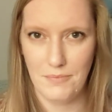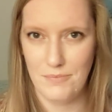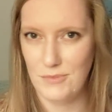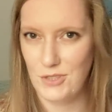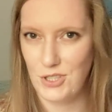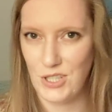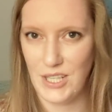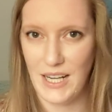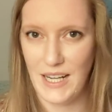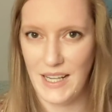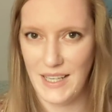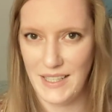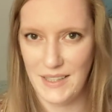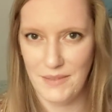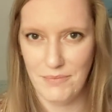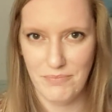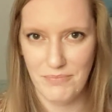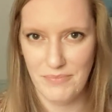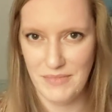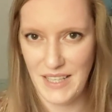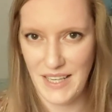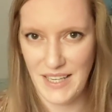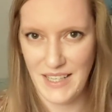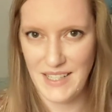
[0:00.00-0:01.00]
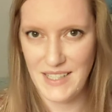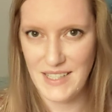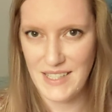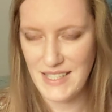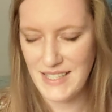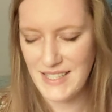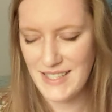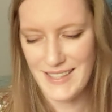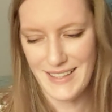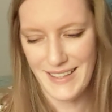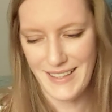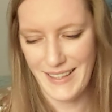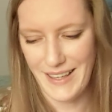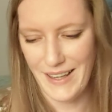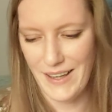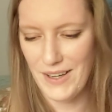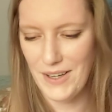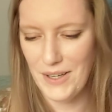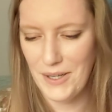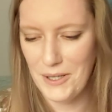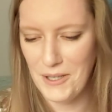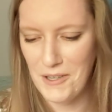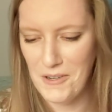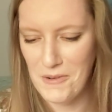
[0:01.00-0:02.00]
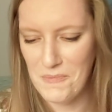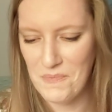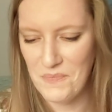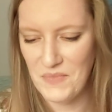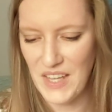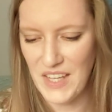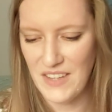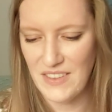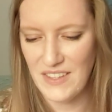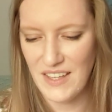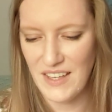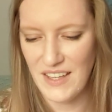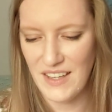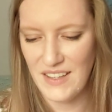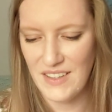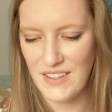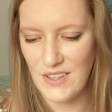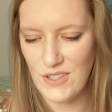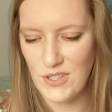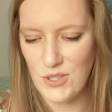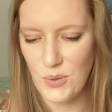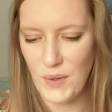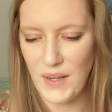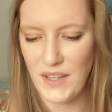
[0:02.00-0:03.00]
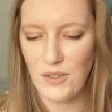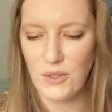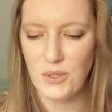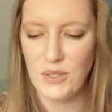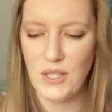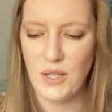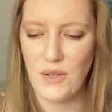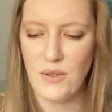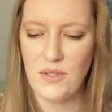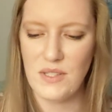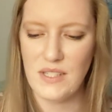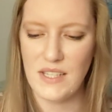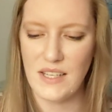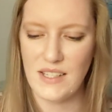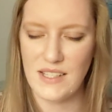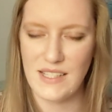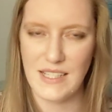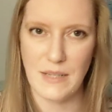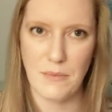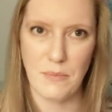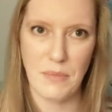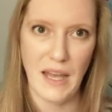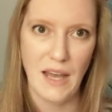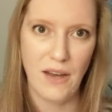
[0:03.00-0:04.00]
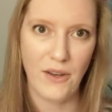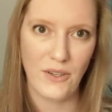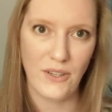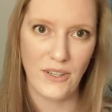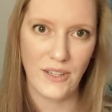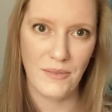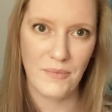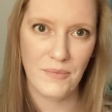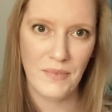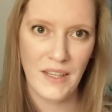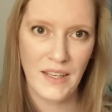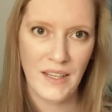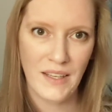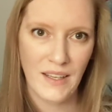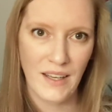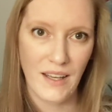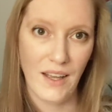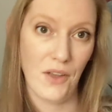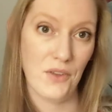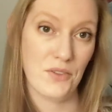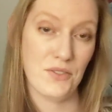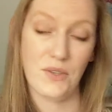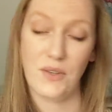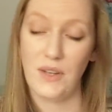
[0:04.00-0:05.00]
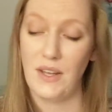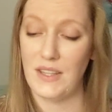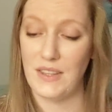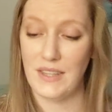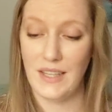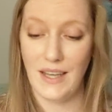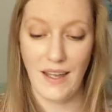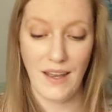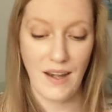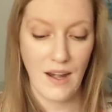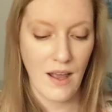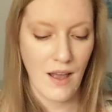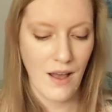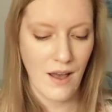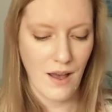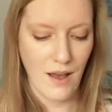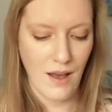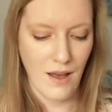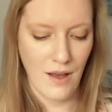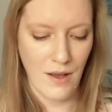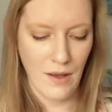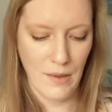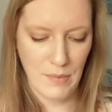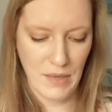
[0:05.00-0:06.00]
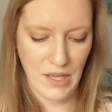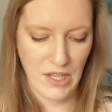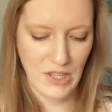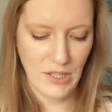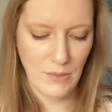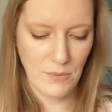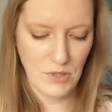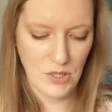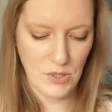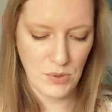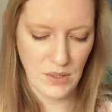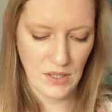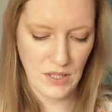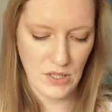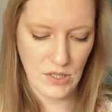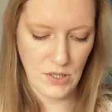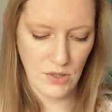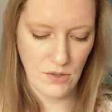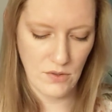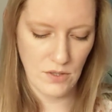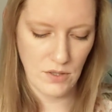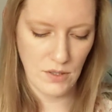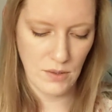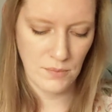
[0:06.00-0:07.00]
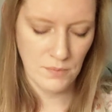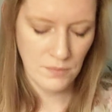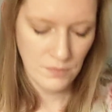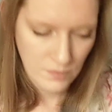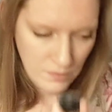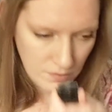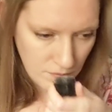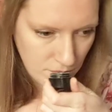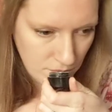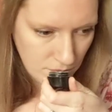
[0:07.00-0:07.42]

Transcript: dry, nice. And then Twinkle Toes dusting powder. I also got that. I think between the two of them,